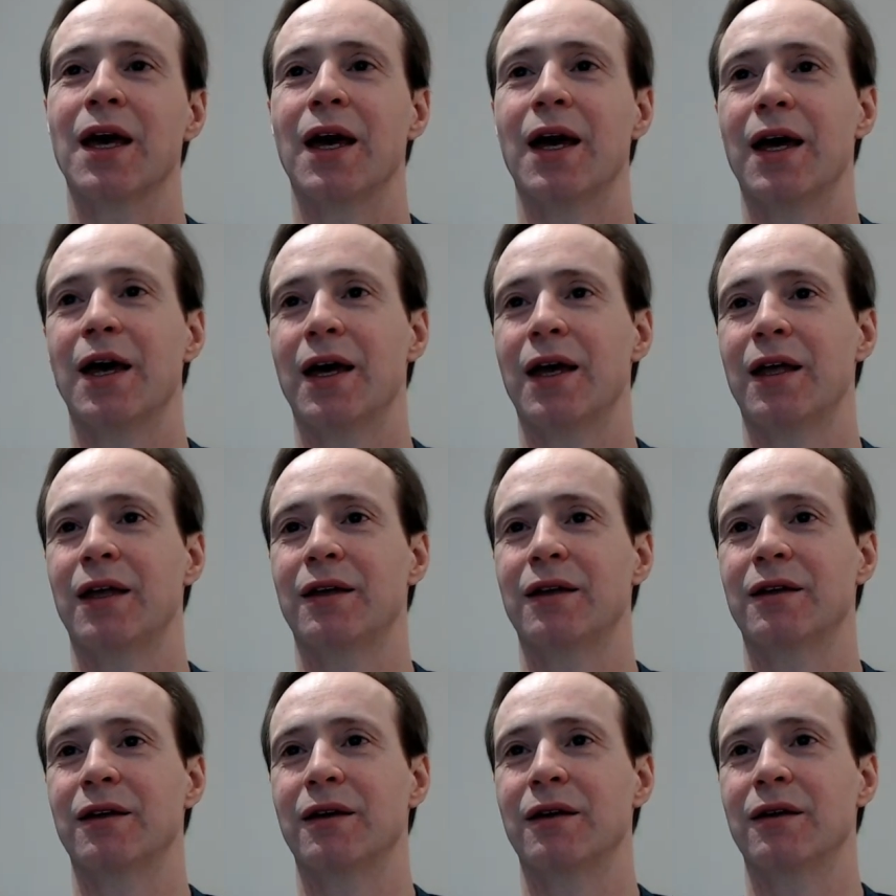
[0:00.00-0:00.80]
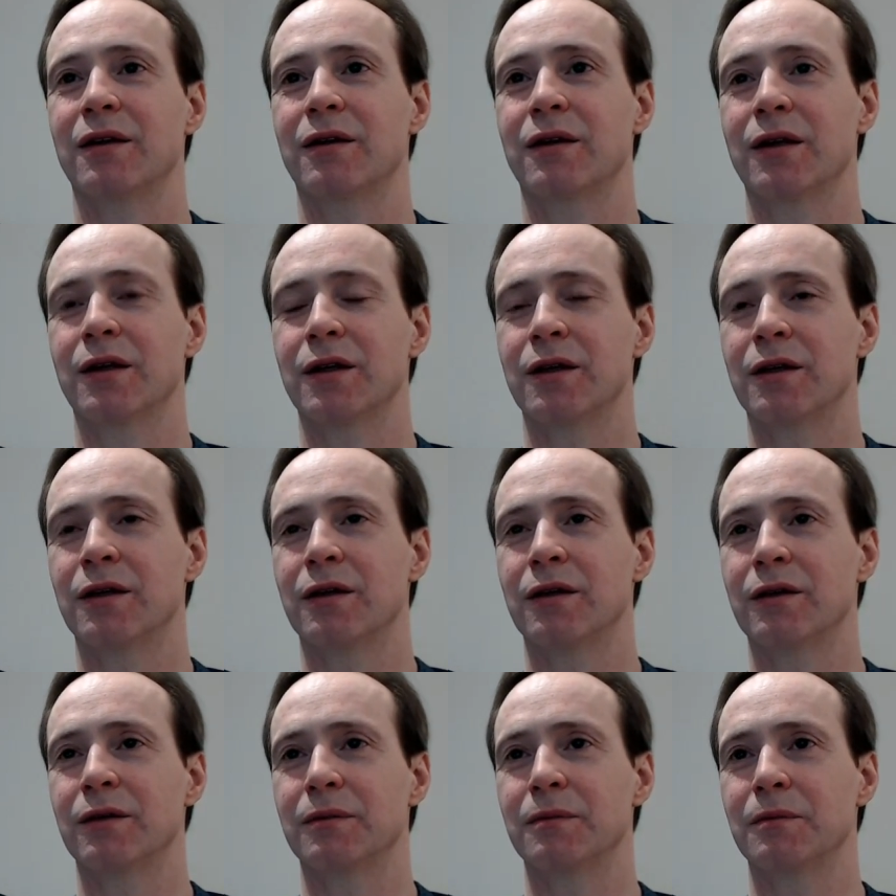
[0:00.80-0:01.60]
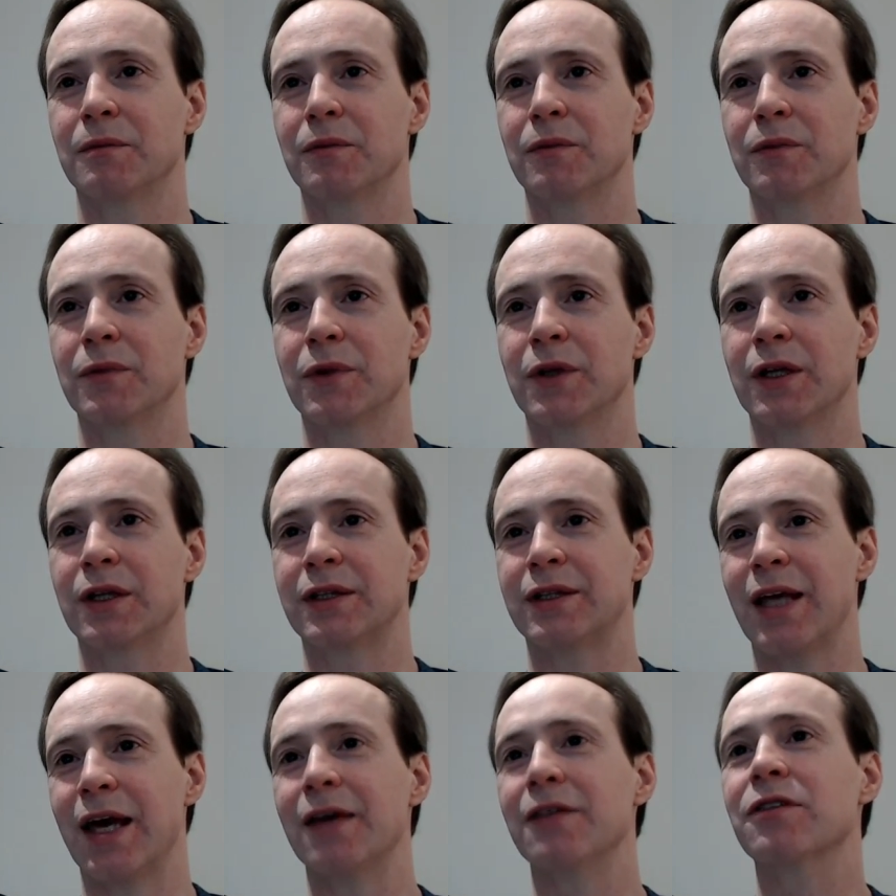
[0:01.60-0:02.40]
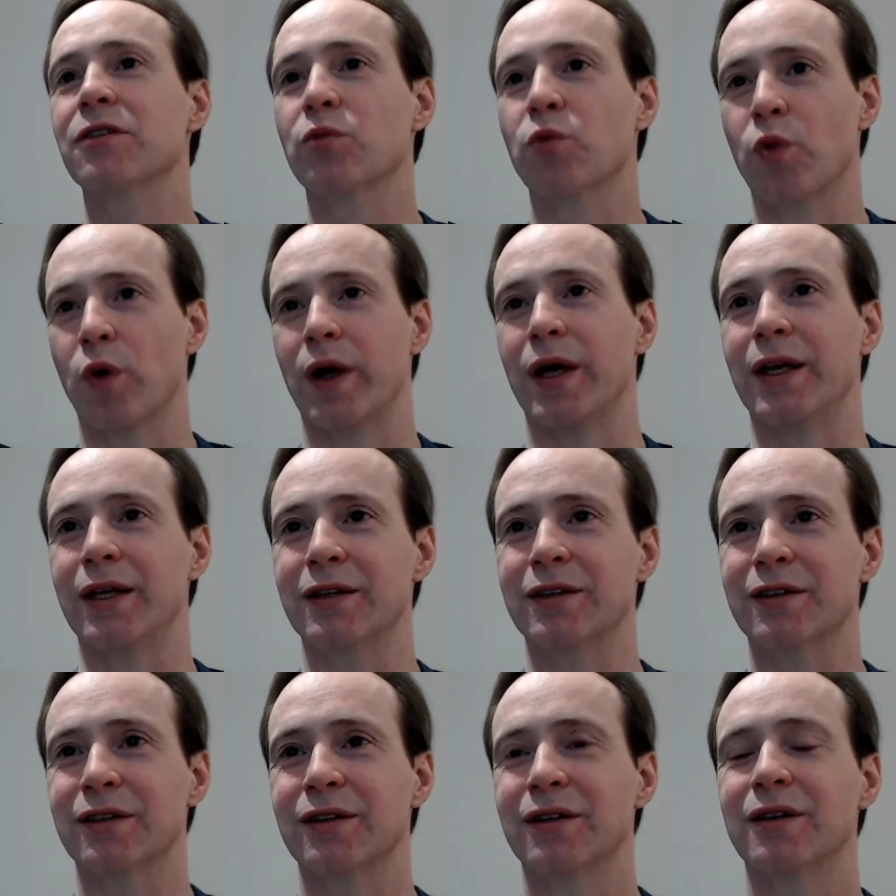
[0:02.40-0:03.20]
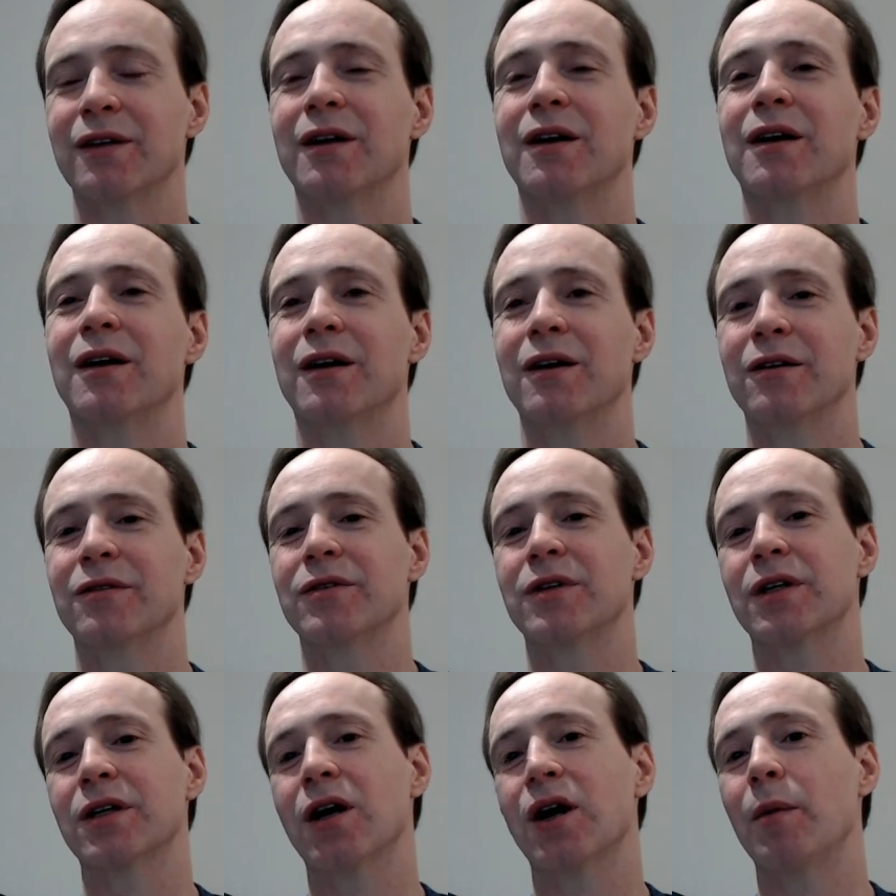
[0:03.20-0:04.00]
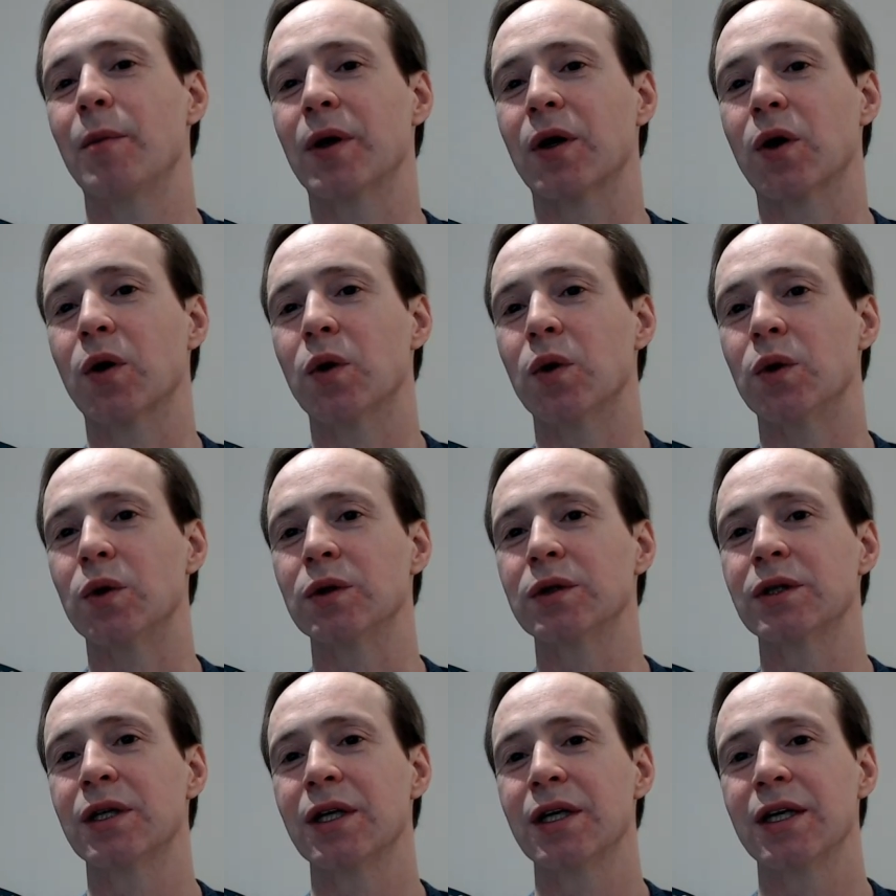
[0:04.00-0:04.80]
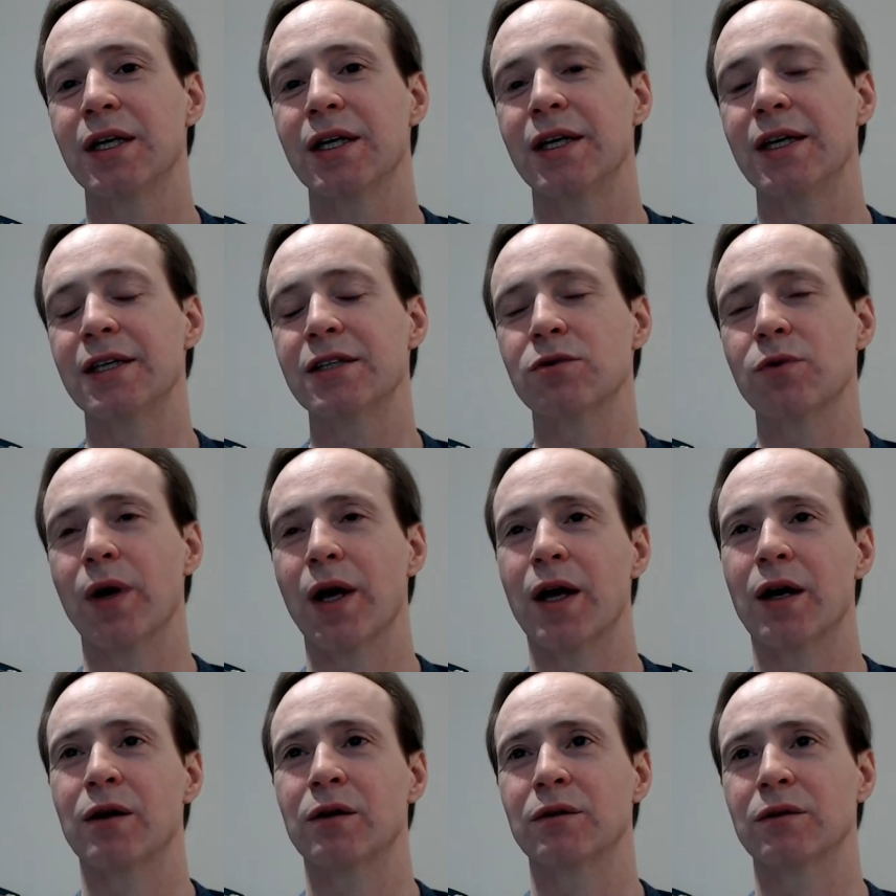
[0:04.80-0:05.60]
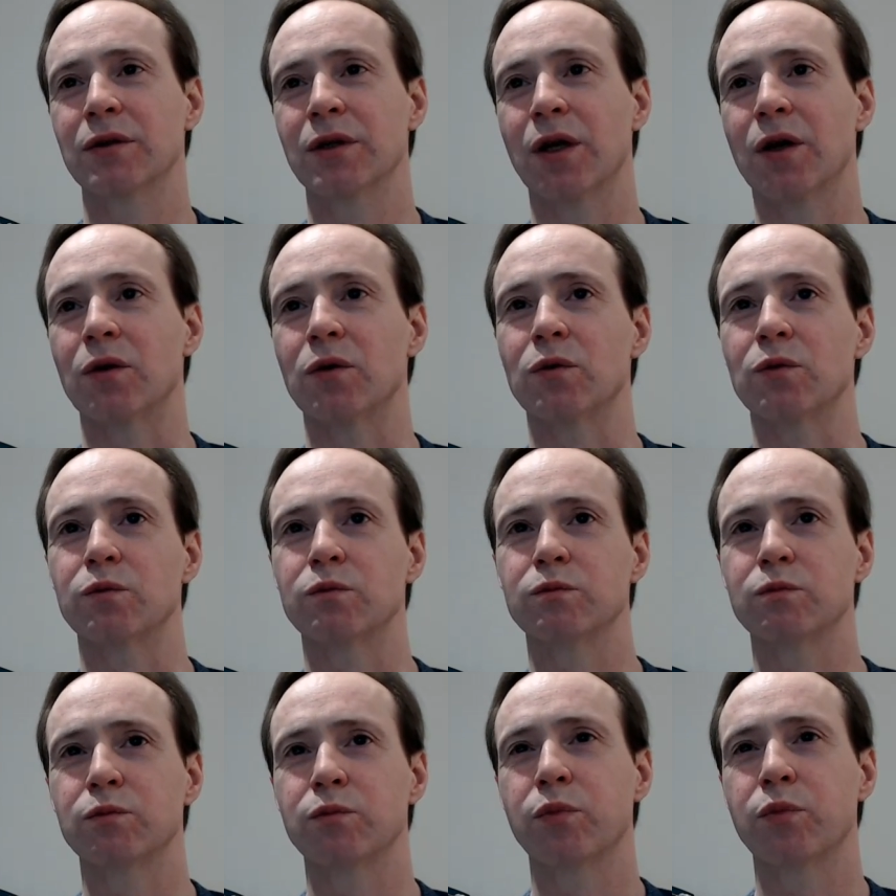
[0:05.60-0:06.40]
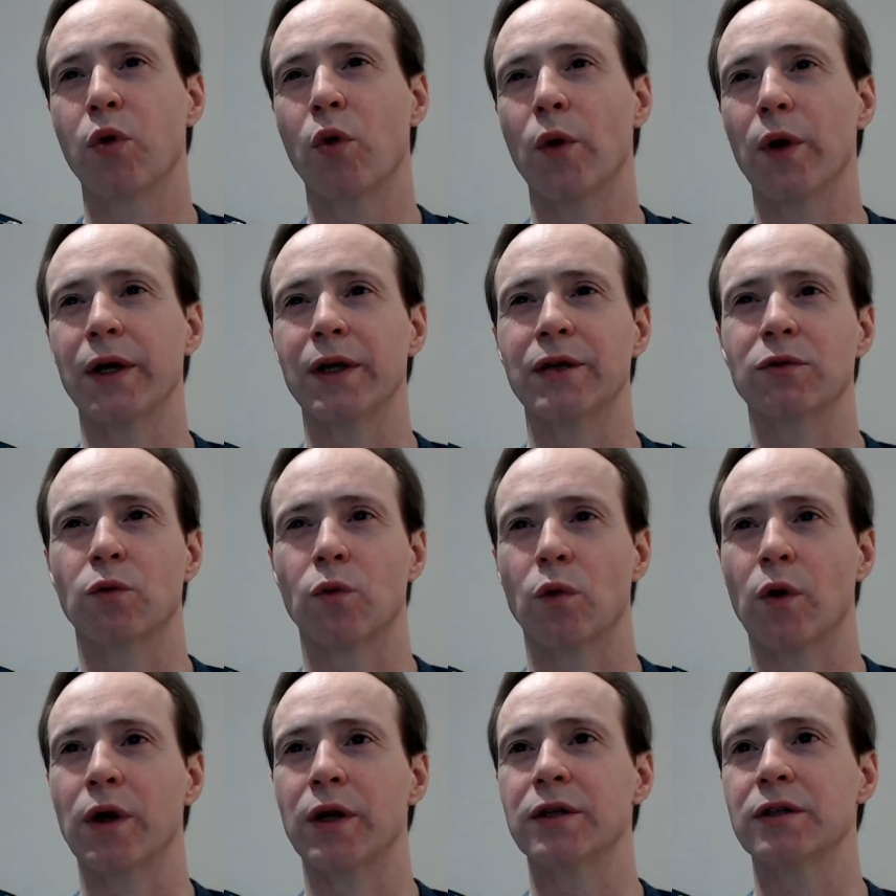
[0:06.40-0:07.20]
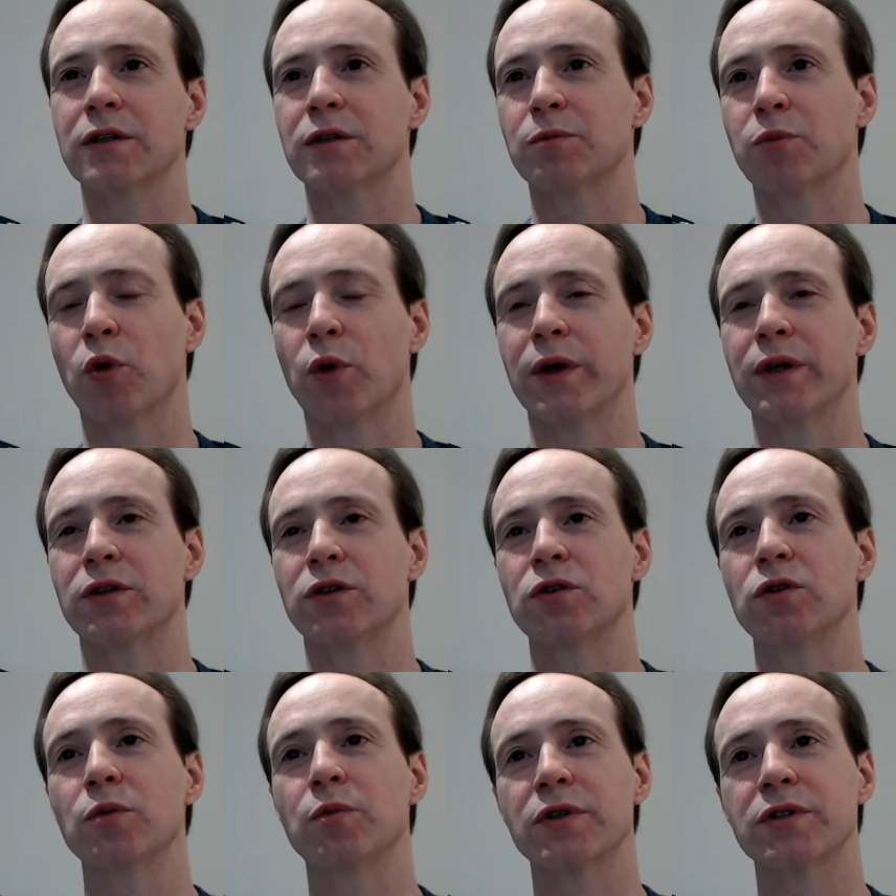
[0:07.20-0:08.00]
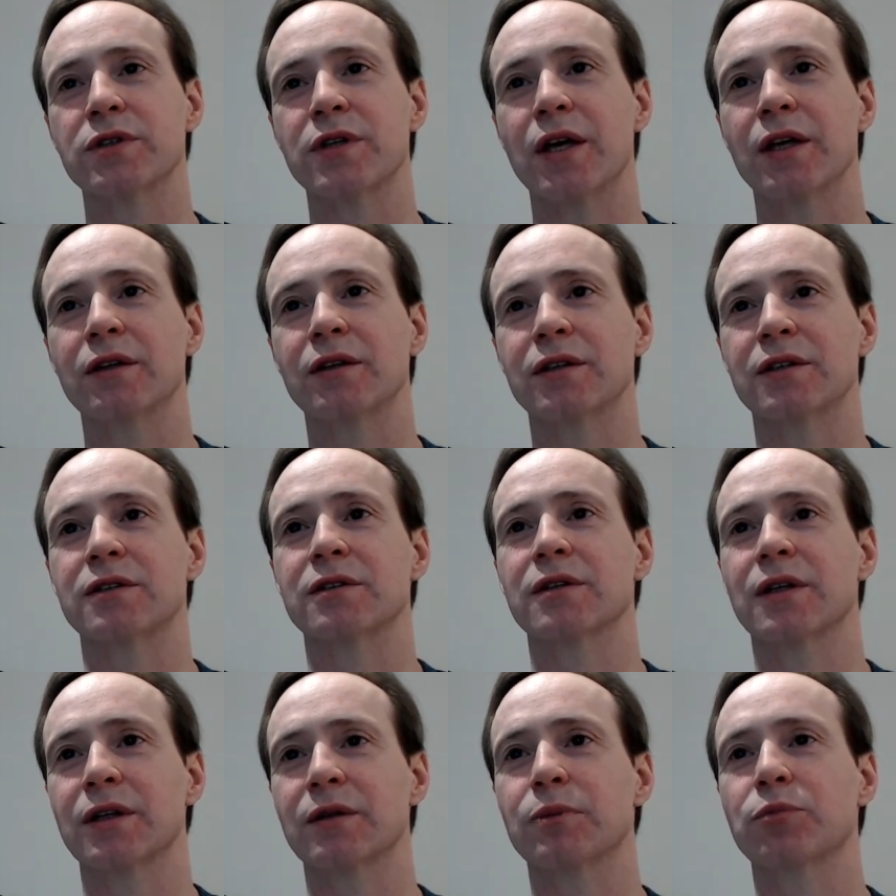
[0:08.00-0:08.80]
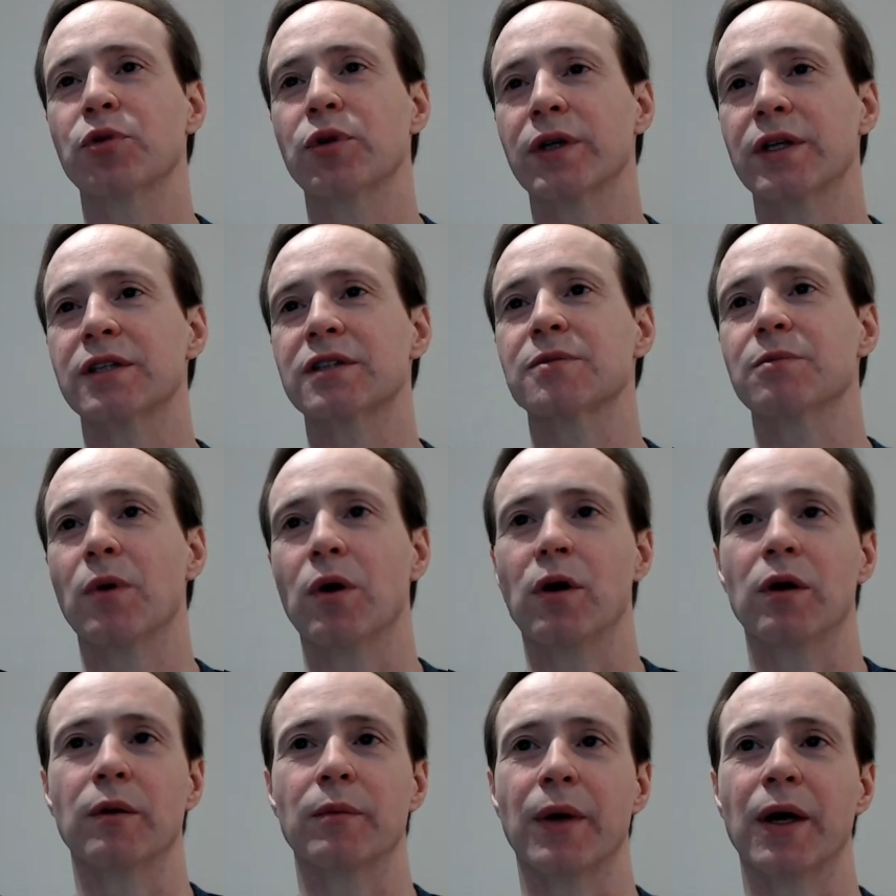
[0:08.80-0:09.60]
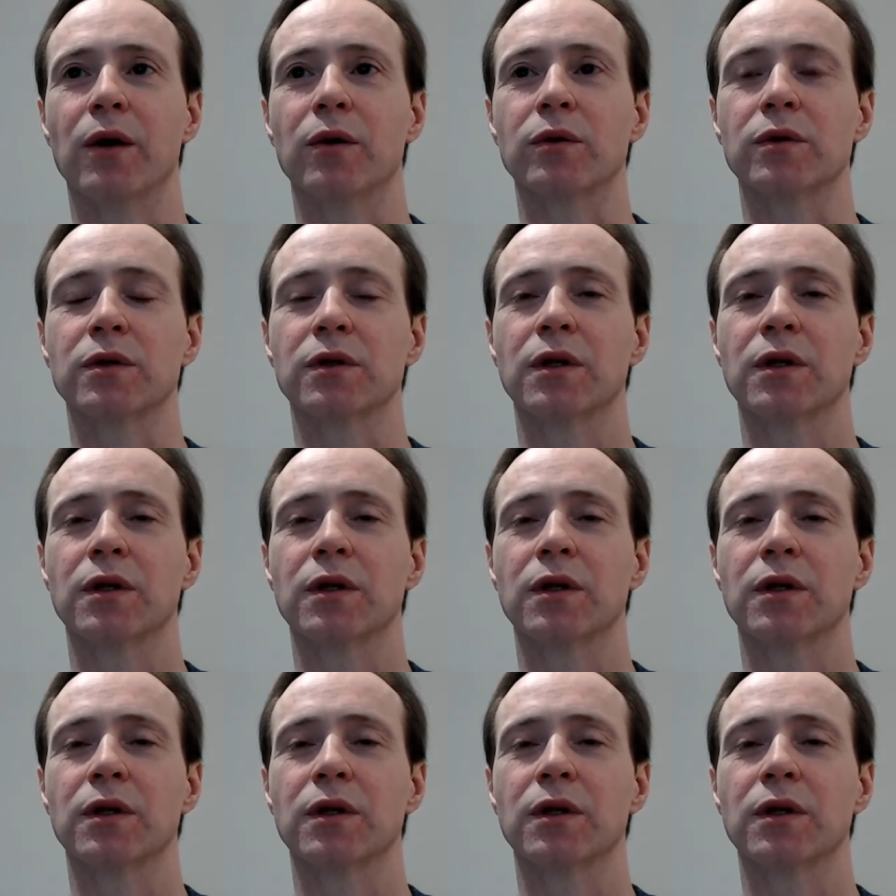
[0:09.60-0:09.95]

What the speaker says: And the death rate of the common cold is around, 0.1 to 0.2%. It's like a pretty small amount.